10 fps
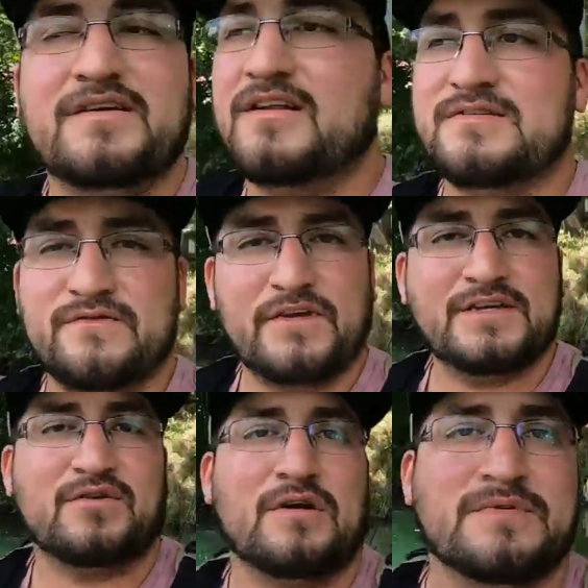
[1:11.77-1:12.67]
get on some
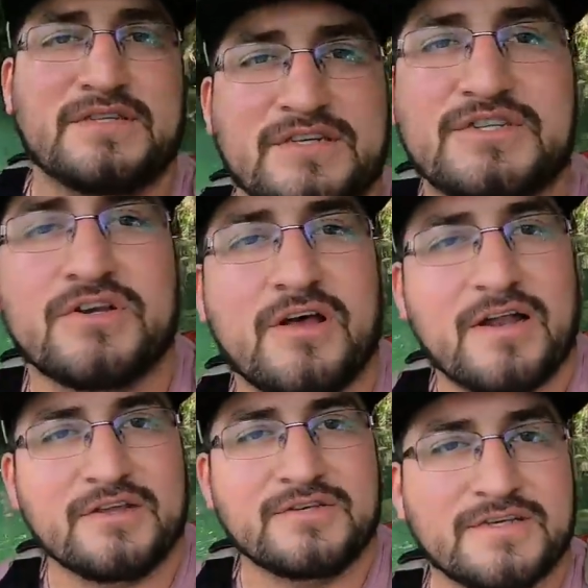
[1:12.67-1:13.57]
fish or i'm just going to show y'all
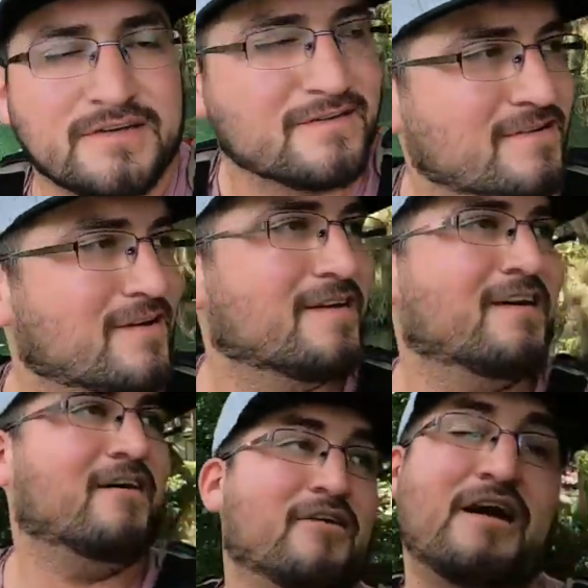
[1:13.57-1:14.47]
how to use it
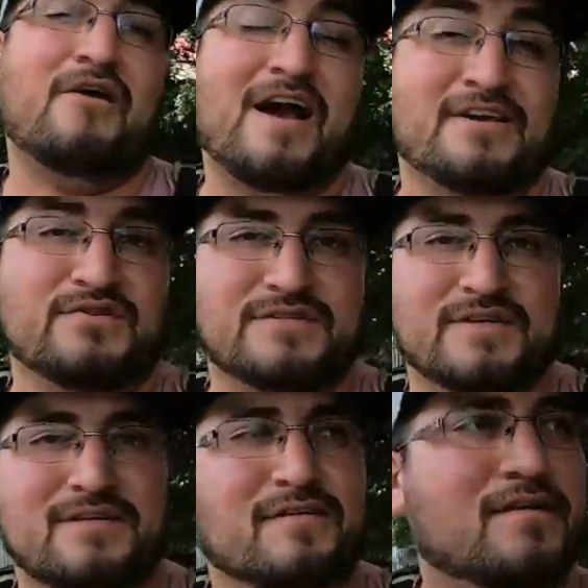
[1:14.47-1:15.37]
or how i use it